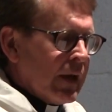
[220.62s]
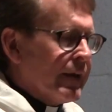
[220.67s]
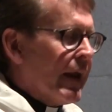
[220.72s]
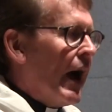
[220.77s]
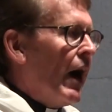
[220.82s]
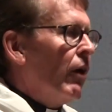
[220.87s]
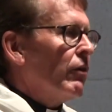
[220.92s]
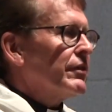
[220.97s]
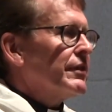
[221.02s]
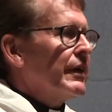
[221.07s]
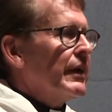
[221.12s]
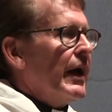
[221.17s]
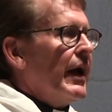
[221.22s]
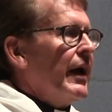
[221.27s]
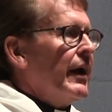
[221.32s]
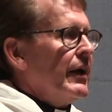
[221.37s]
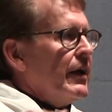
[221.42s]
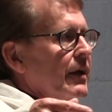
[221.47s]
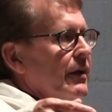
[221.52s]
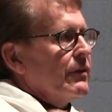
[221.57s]
Now,
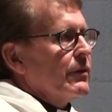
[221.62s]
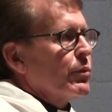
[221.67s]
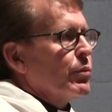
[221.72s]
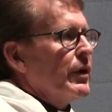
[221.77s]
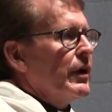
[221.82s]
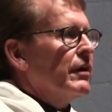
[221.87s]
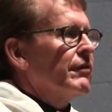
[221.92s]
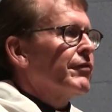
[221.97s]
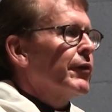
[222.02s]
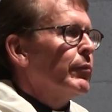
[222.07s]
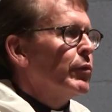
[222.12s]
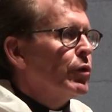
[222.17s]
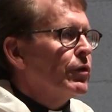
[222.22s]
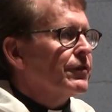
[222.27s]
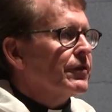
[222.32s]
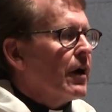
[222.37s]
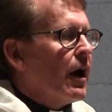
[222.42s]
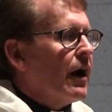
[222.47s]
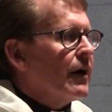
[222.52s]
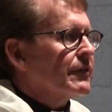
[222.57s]
today in the reading from
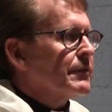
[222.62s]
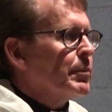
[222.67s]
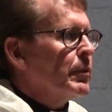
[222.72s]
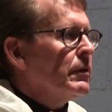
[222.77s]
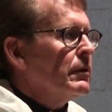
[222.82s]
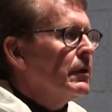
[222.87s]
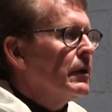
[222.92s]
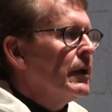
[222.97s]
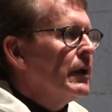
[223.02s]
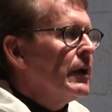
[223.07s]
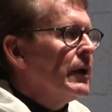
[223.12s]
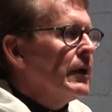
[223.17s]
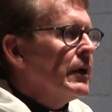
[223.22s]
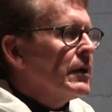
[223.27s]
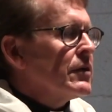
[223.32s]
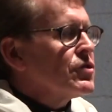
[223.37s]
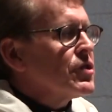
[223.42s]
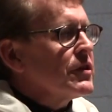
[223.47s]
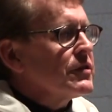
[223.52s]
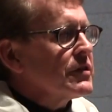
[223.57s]
Luke's Gospel,
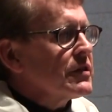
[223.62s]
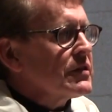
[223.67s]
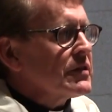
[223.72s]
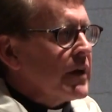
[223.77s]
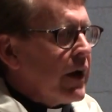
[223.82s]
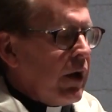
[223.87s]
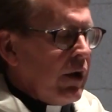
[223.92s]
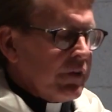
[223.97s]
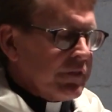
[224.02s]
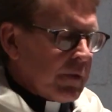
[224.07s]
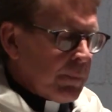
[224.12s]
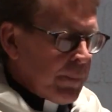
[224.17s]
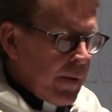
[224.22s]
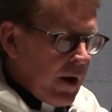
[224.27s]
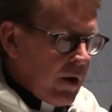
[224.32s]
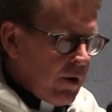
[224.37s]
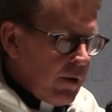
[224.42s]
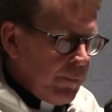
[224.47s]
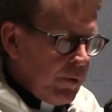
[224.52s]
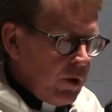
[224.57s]
Jesus tells a
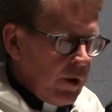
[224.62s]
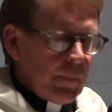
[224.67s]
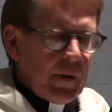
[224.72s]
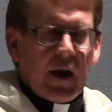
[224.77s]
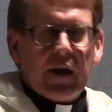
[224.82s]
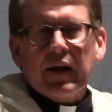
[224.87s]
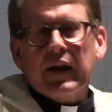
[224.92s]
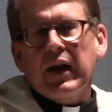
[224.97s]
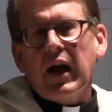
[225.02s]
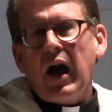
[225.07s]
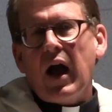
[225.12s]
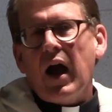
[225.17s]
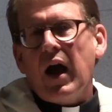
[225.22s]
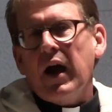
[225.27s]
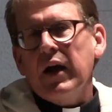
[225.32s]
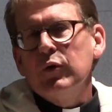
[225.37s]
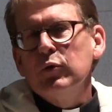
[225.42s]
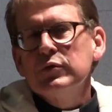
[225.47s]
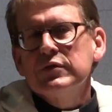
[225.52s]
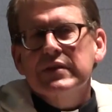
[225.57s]
parable about a
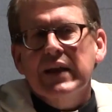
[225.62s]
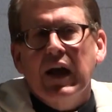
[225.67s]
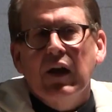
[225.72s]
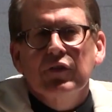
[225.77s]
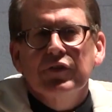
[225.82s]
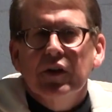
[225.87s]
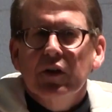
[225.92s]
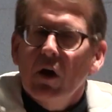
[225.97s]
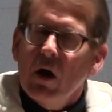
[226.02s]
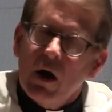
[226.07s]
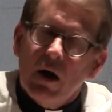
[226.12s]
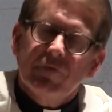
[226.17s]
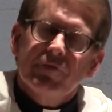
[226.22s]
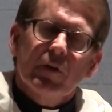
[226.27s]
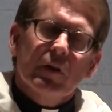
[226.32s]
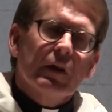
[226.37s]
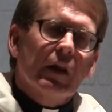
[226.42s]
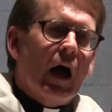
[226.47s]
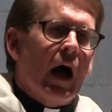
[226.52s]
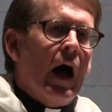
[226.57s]
guy who sounds an
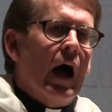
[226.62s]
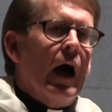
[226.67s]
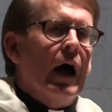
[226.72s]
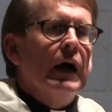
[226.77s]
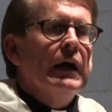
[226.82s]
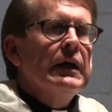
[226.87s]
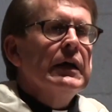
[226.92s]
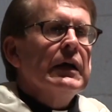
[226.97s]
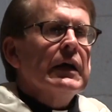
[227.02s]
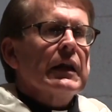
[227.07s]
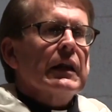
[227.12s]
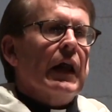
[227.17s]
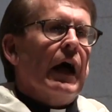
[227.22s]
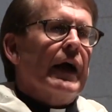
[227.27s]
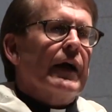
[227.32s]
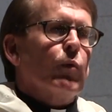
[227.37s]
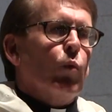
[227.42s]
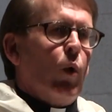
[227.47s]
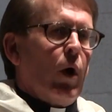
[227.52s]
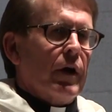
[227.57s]
awful lot
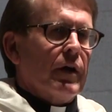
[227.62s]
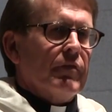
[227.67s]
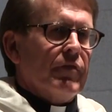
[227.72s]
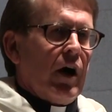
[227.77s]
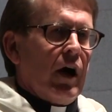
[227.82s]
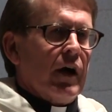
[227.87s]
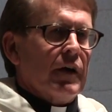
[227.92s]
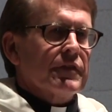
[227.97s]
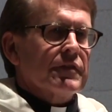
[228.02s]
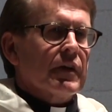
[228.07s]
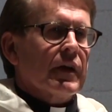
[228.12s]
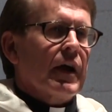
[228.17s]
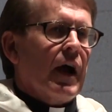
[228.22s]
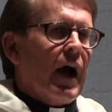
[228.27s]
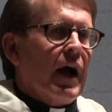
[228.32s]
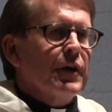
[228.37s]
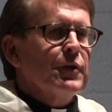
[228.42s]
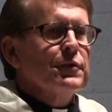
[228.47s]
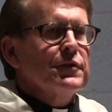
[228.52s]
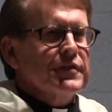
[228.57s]
like one of us, a
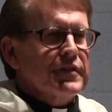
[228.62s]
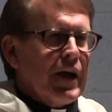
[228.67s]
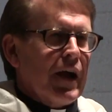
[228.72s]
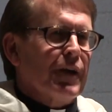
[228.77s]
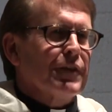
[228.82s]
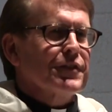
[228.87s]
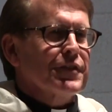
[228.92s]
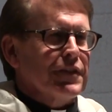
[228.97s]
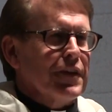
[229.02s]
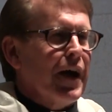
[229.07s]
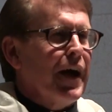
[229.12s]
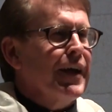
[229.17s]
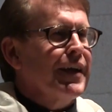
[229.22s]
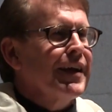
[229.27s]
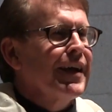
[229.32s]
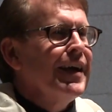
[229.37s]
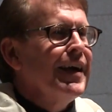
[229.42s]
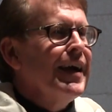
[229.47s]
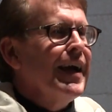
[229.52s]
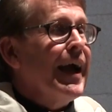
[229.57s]
guy who sounds
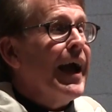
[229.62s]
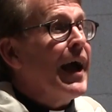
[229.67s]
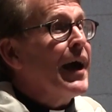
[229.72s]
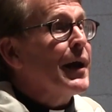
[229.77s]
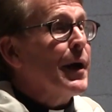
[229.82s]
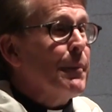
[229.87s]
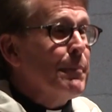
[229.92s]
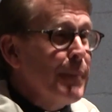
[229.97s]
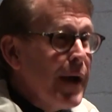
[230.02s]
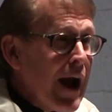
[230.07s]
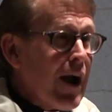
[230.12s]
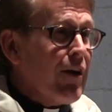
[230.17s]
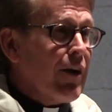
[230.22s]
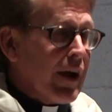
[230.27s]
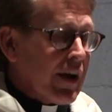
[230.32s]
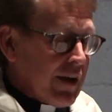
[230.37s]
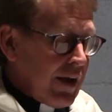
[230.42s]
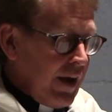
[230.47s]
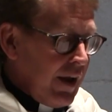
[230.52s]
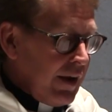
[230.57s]
like an
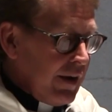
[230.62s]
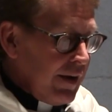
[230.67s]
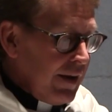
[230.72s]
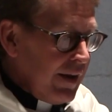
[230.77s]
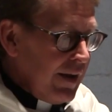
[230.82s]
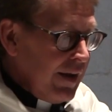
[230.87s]
American.